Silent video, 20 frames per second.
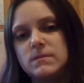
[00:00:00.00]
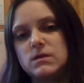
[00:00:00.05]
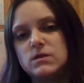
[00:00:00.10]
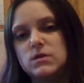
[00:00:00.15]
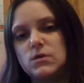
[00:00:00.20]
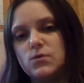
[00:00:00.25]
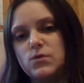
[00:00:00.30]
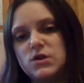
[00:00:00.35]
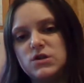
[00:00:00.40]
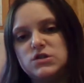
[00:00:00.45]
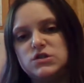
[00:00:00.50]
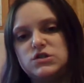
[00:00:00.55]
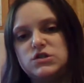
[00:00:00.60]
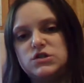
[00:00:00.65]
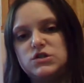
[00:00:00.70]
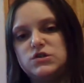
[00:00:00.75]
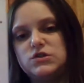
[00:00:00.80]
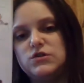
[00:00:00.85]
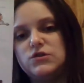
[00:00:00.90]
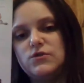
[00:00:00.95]
So which
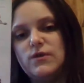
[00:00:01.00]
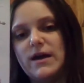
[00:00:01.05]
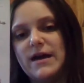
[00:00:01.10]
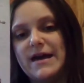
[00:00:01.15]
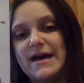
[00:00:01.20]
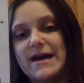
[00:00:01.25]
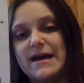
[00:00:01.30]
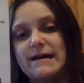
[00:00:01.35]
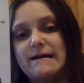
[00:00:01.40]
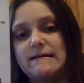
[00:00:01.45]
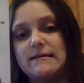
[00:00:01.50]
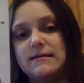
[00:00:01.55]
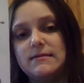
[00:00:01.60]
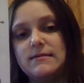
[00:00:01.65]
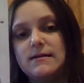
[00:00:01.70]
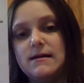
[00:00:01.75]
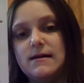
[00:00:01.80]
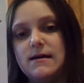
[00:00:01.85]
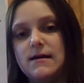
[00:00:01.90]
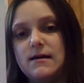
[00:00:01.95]
two had
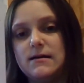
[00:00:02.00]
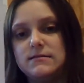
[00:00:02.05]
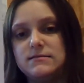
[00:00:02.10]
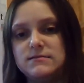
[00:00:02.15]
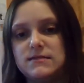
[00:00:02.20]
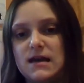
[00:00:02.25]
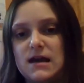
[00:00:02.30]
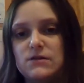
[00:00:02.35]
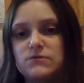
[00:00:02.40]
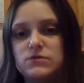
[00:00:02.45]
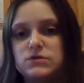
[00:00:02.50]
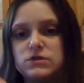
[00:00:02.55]
the uh sound?